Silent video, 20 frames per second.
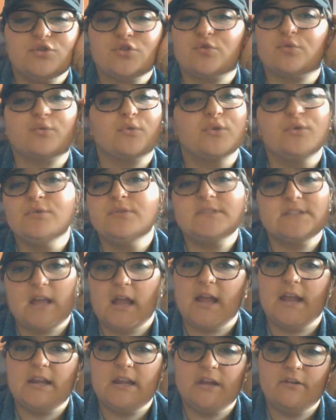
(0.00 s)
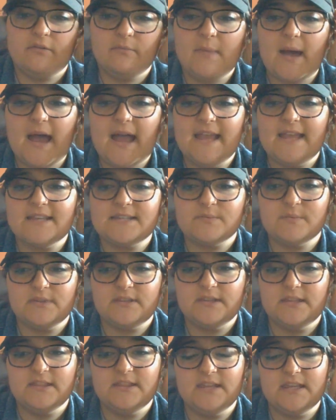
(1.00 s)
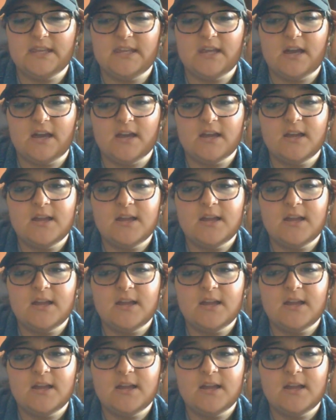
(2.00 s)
true sign of bias within the